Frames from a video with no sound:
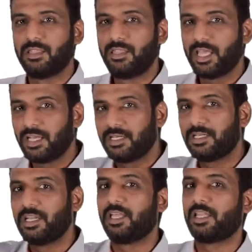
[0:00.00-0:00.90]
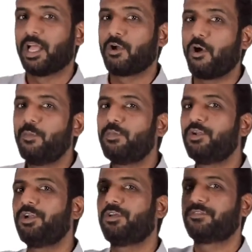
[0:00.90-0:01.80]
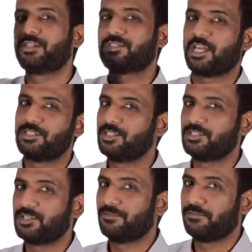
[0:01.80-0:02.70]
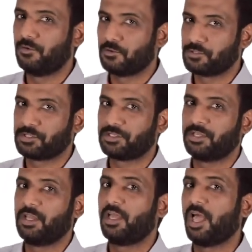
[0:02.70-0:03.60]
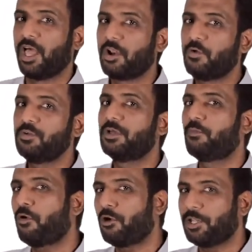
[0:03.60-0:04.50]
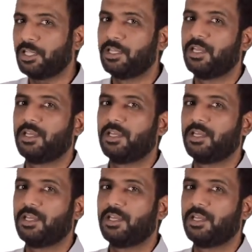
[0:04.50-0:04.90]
then a component of this tangential force around the body